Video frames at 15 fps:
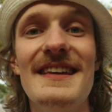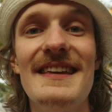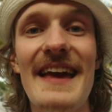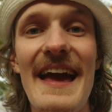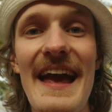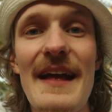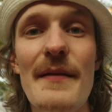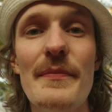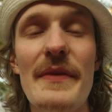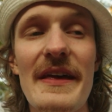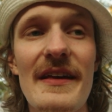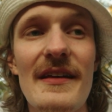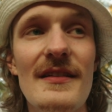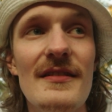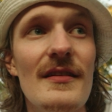game
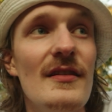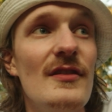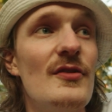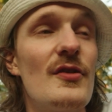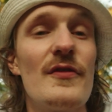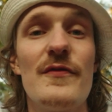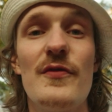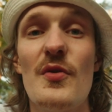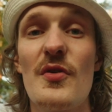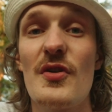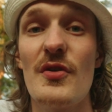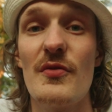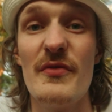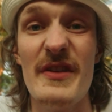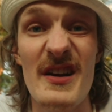is your full
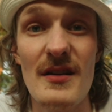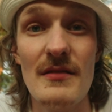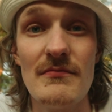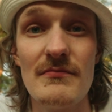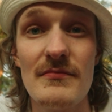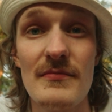career.